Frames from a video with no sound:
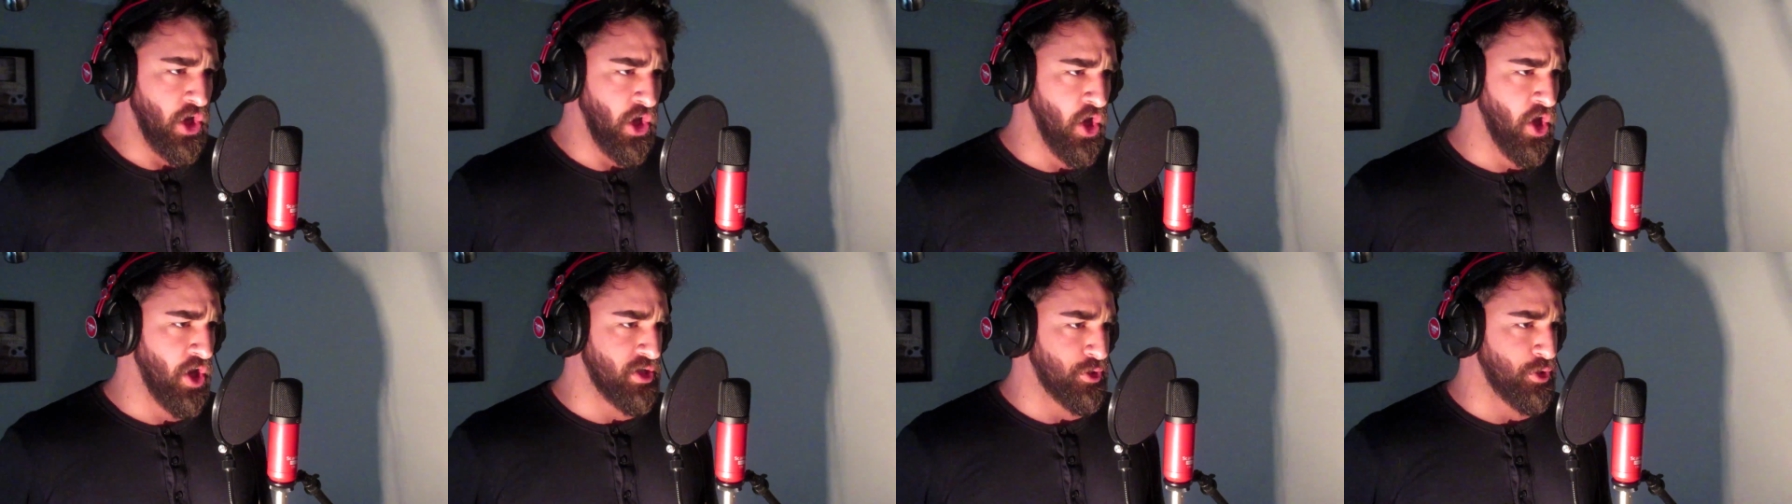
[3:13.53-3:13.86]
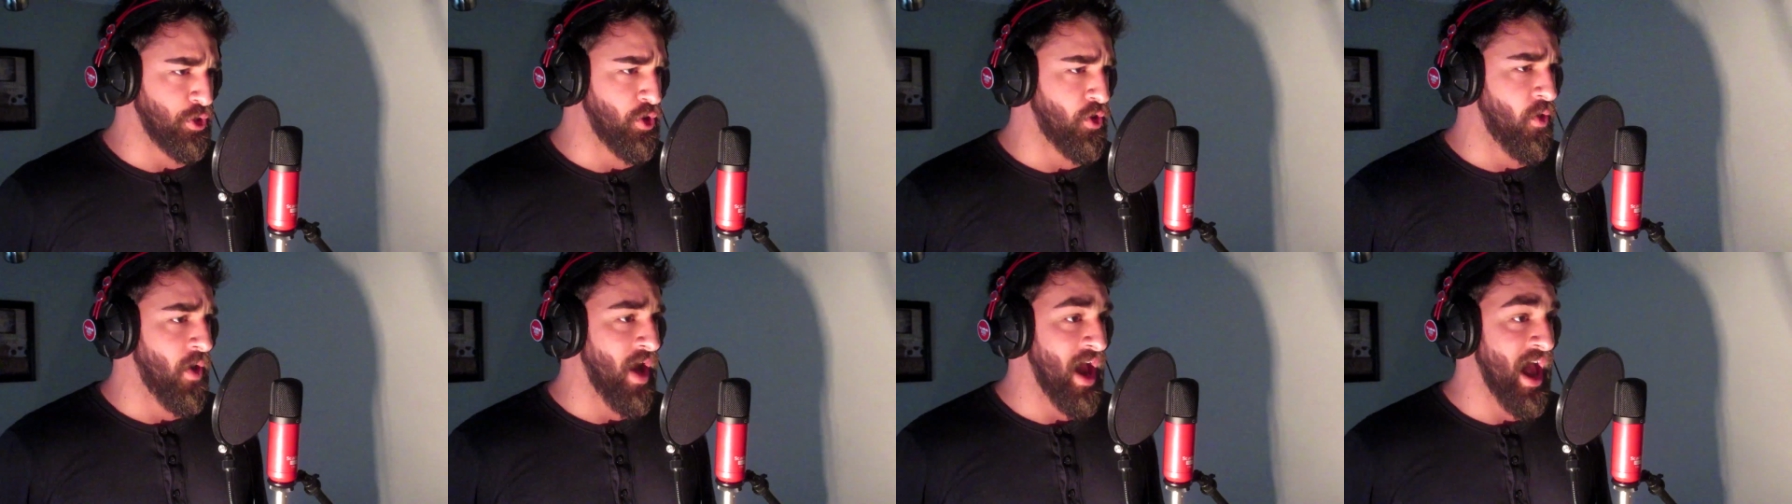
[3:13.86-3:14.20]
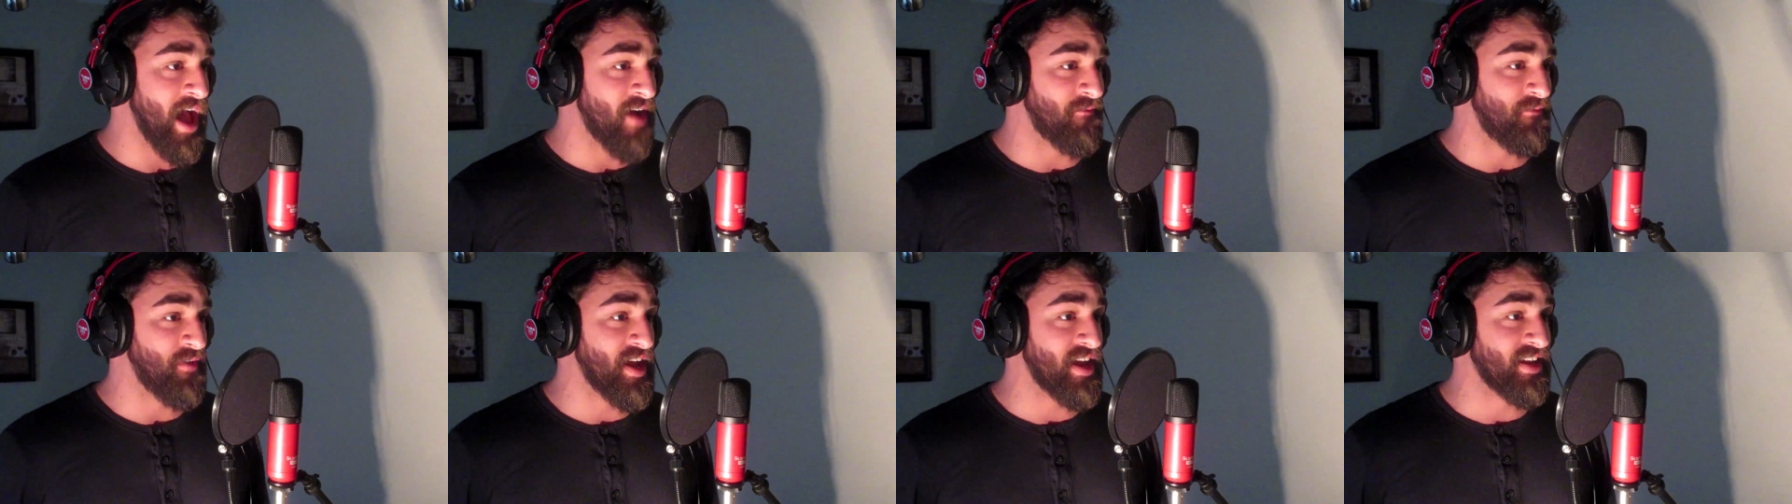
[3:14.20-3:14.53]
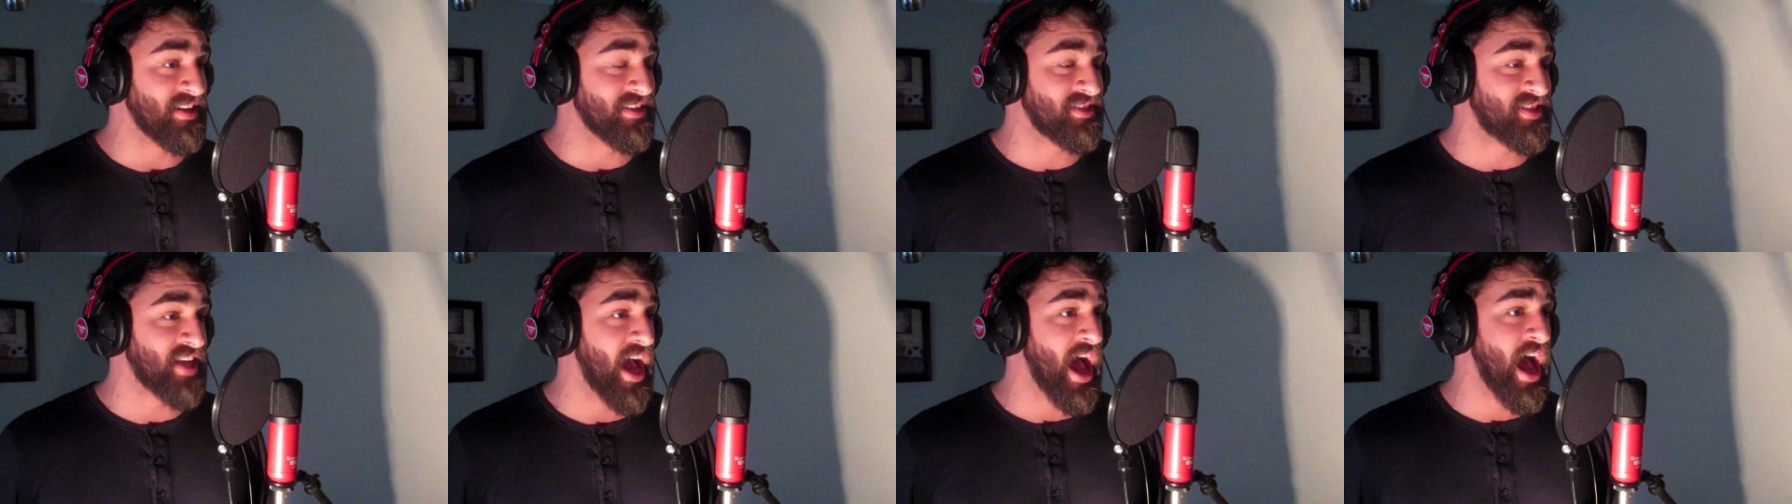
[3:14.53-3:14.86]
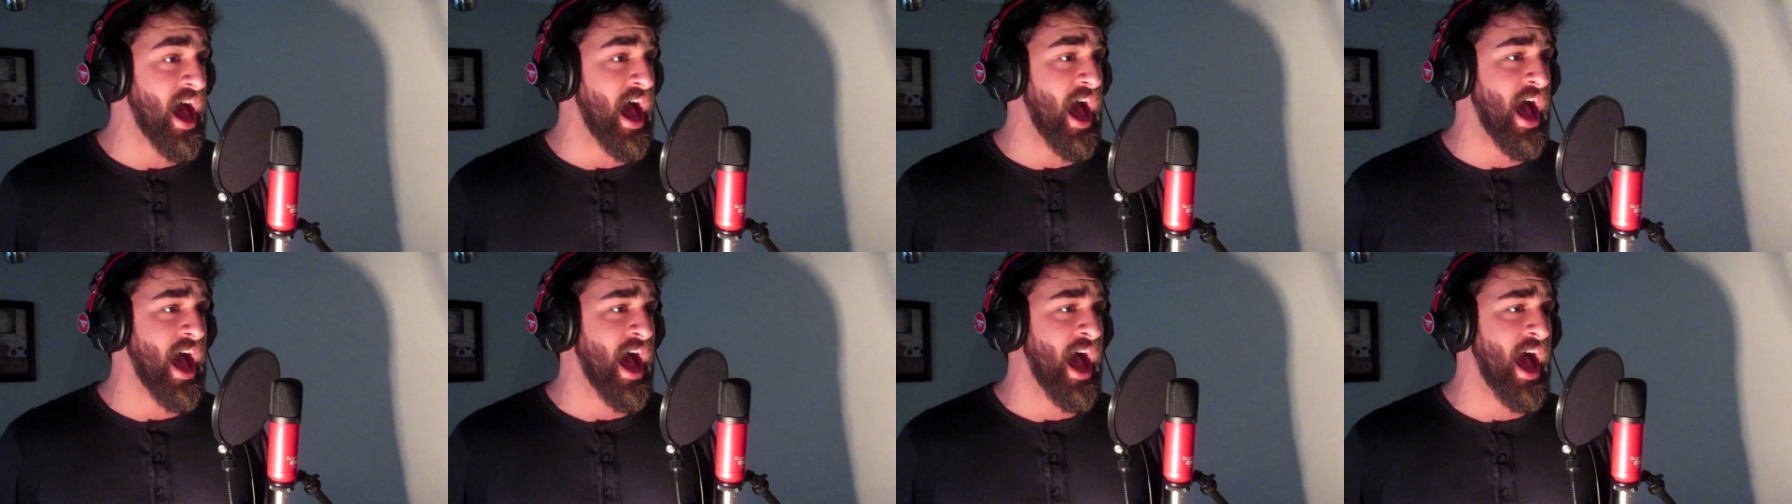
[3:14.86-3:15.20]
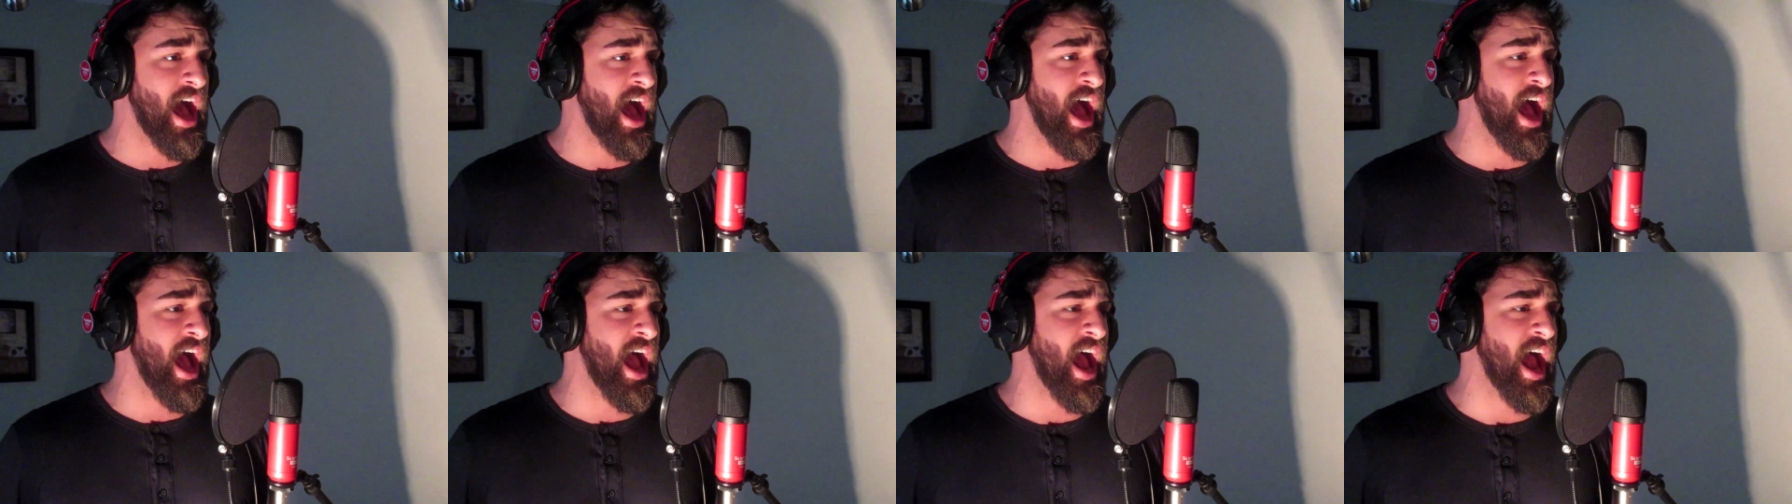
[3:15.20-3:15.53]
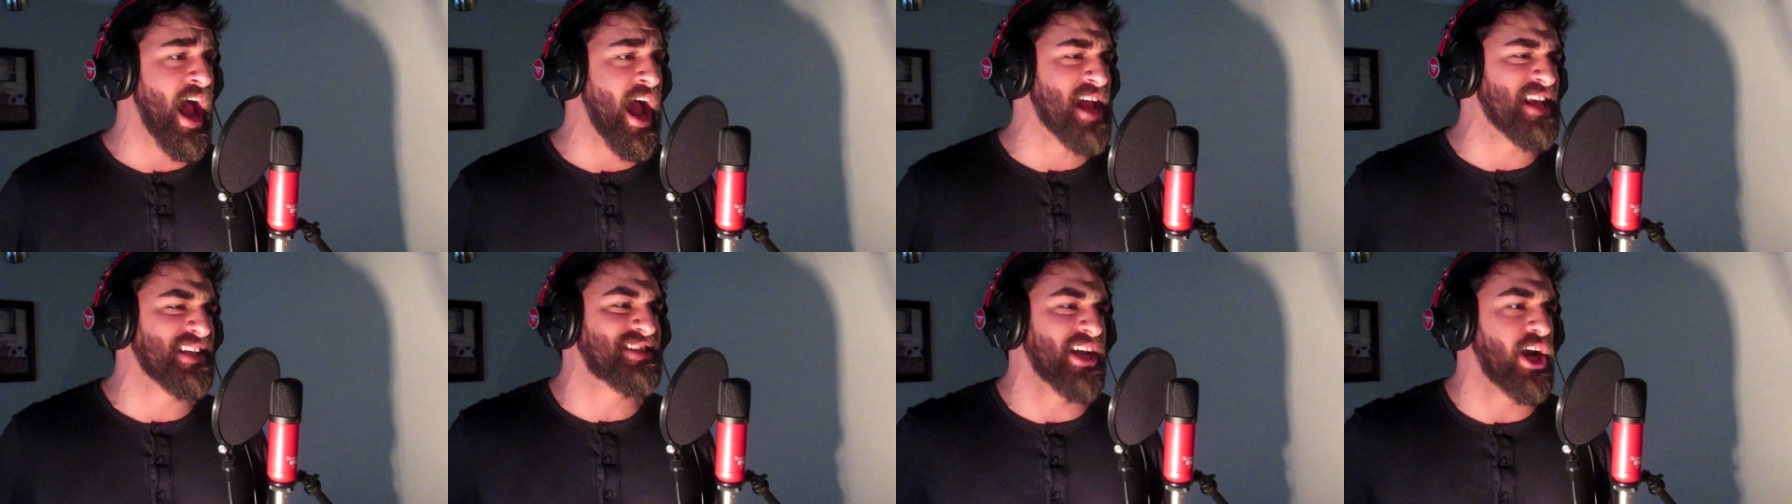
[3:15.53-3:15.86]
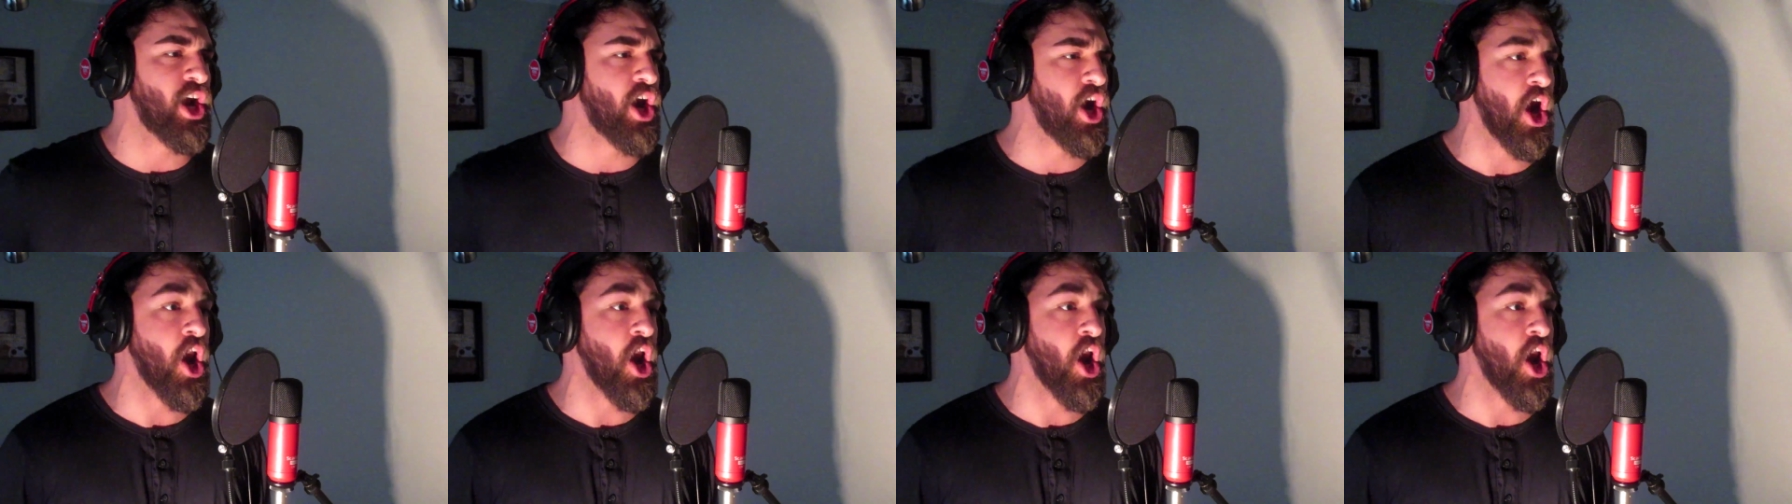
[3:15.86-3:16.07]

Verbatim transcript: Look through heaven's eyes.